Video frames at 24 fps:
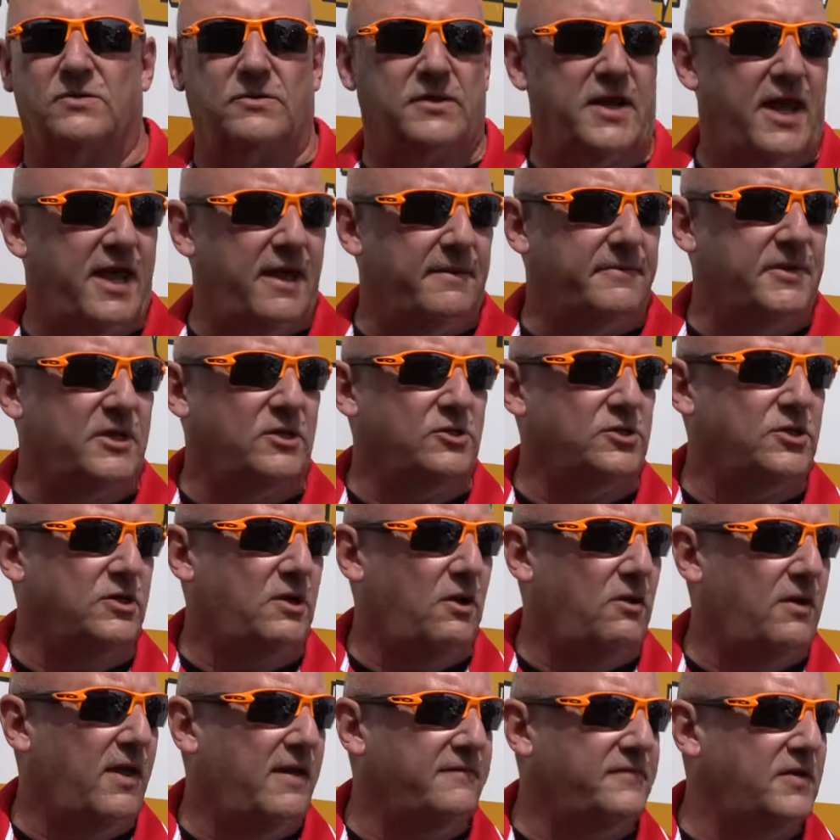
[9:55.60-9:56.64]
now because you
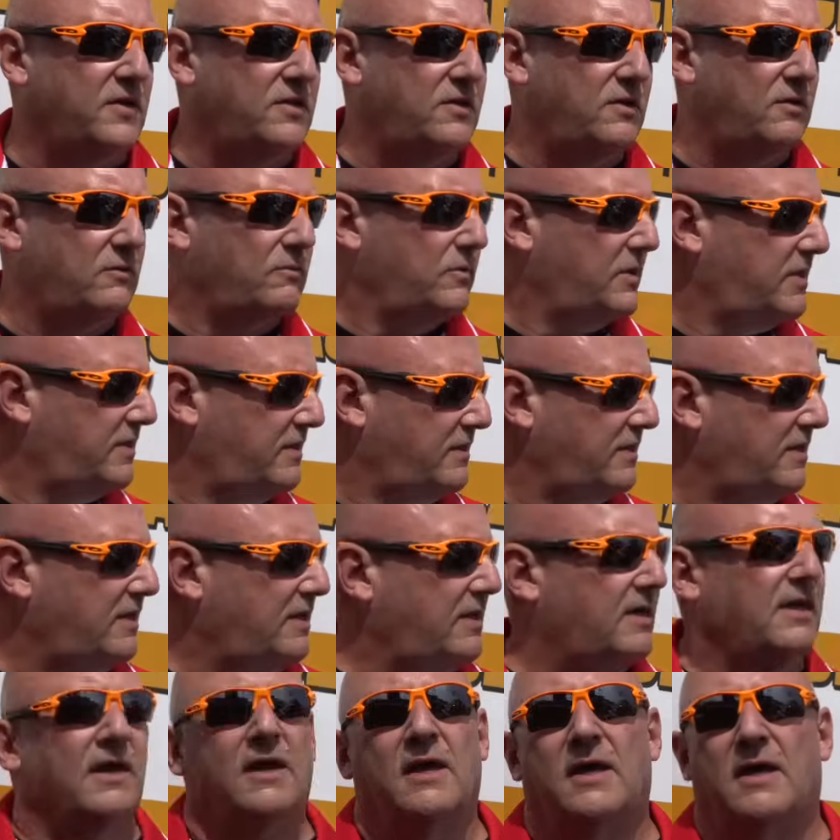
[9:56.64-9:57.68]
don't have to deal with the
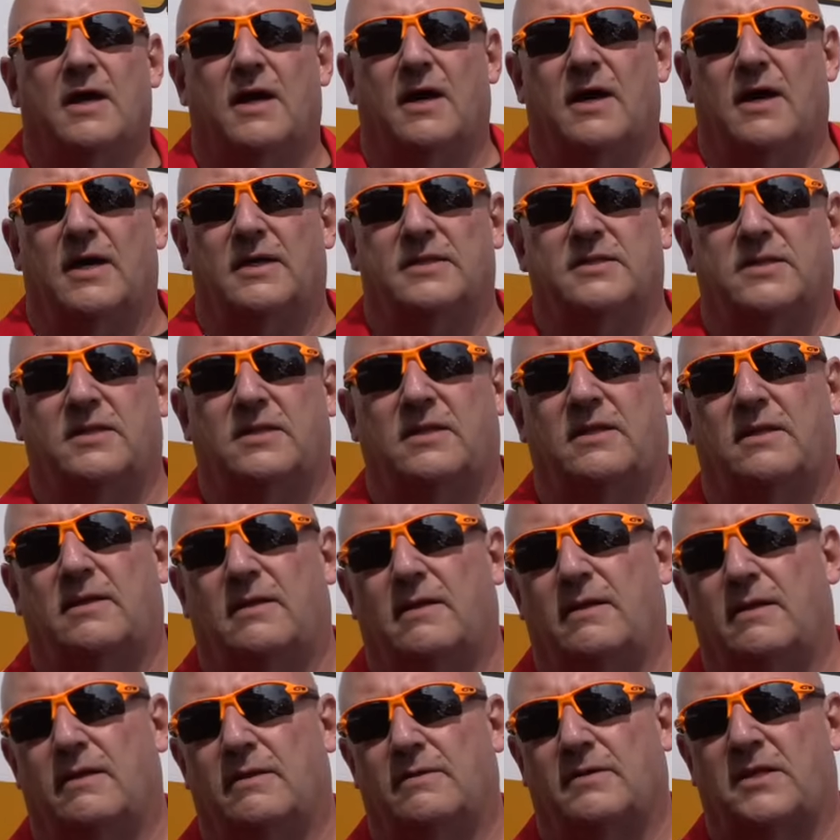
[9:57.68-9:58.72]

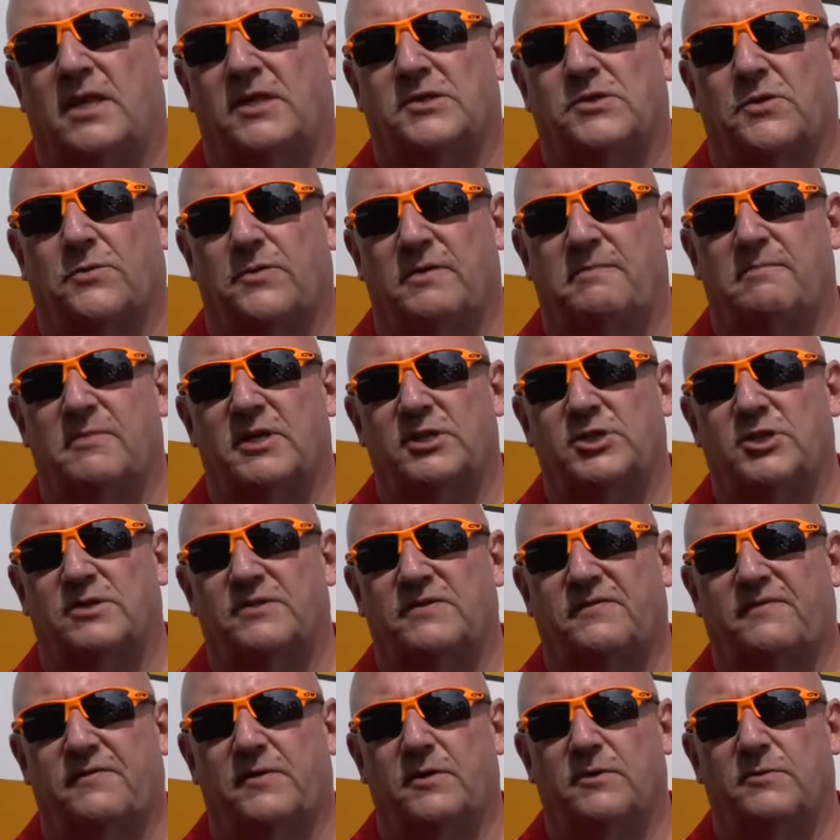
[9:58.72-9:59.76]
diesel
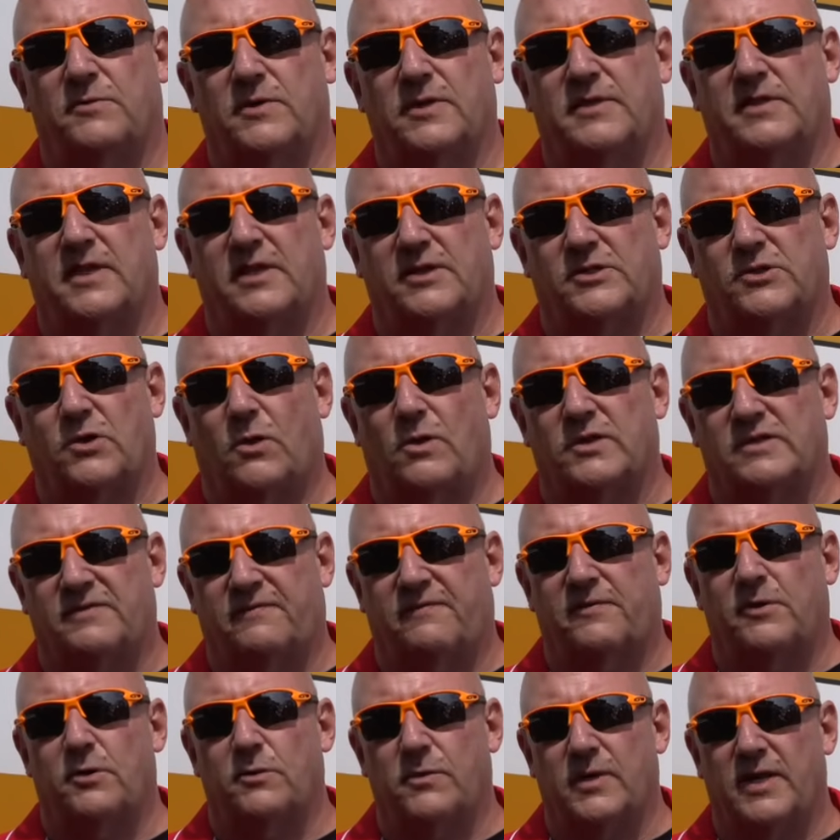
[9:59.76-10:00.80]
emissions fluid, the exhaust
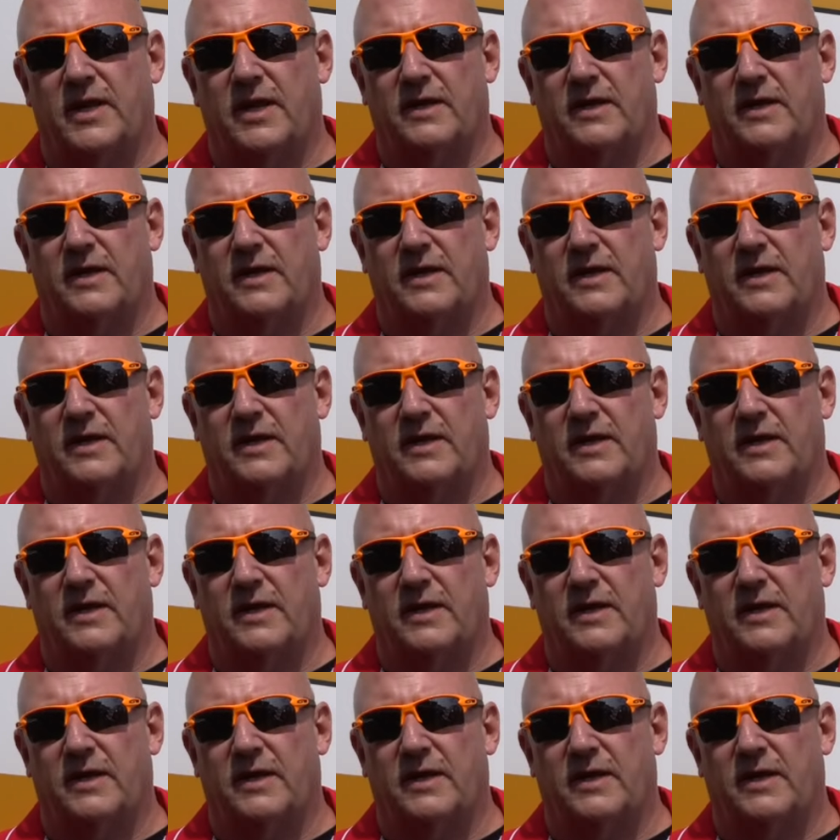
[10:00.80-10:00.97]
fluid.